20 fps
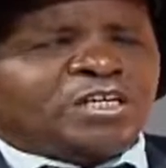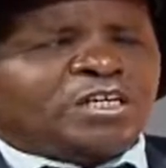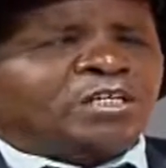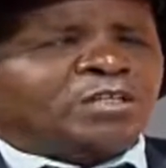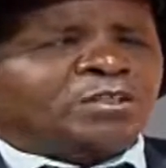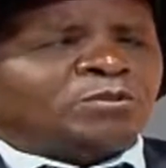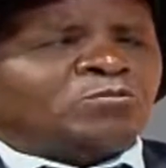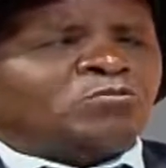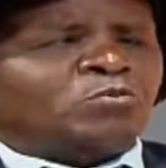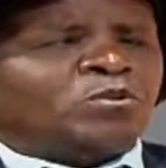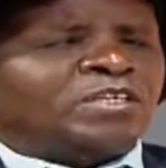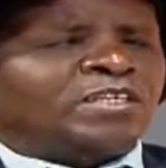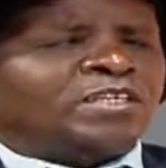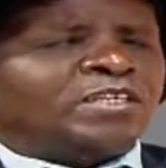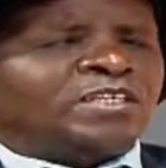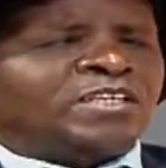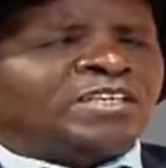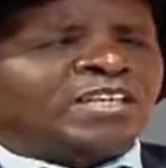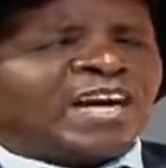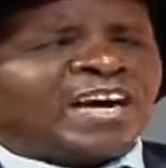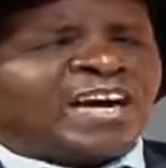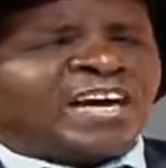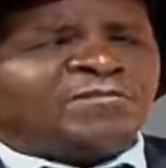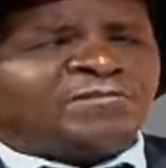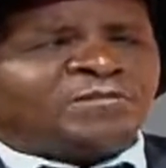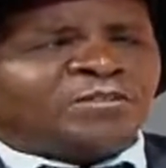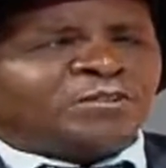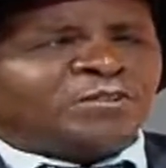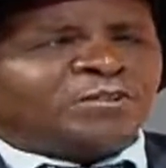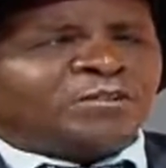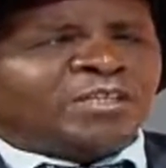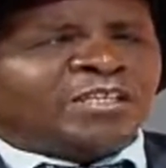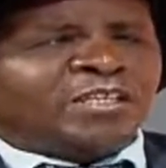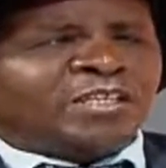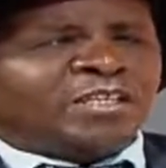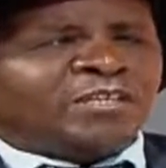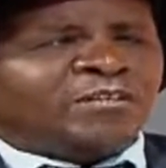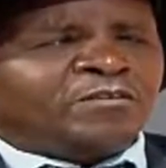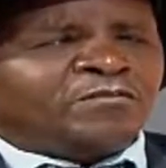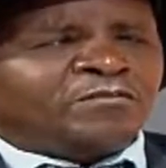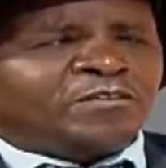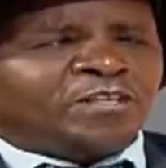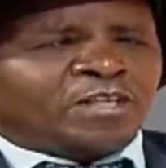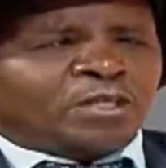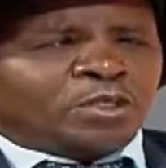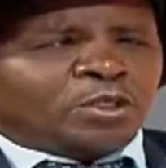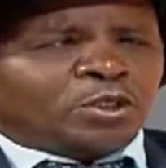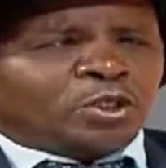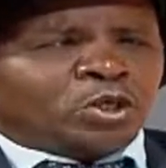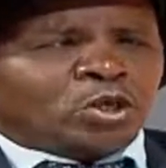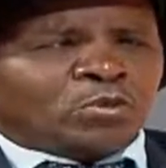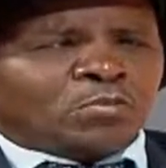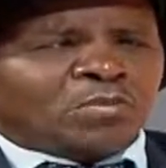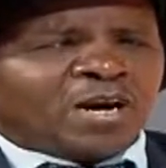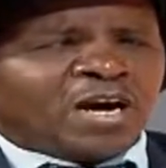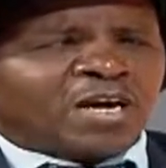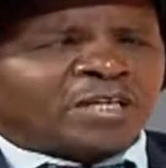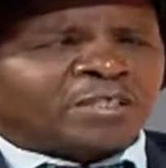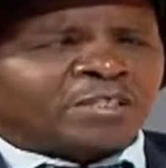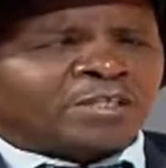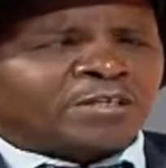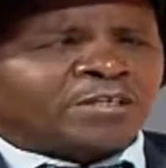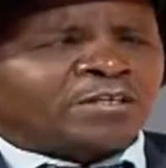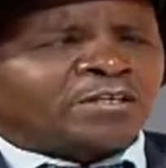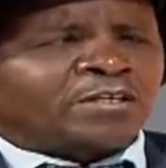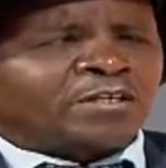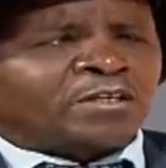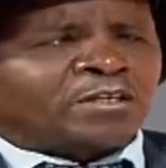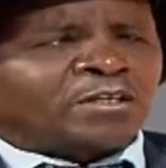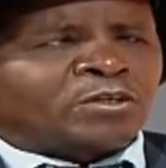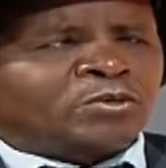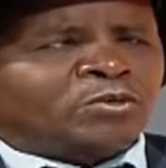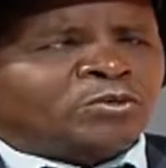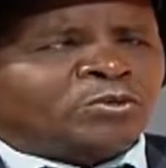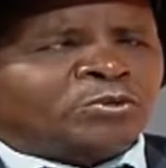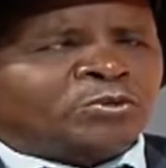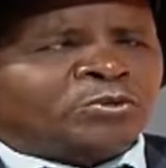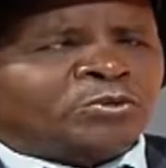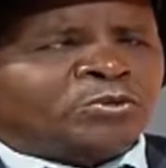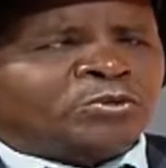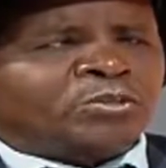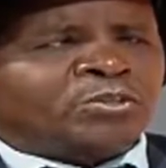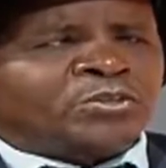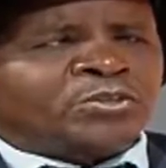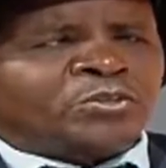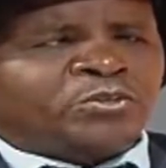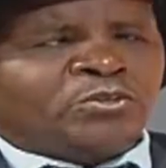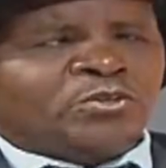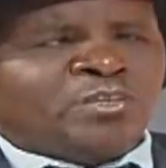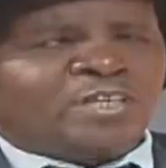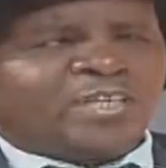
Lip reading: got one life to live, no matter who you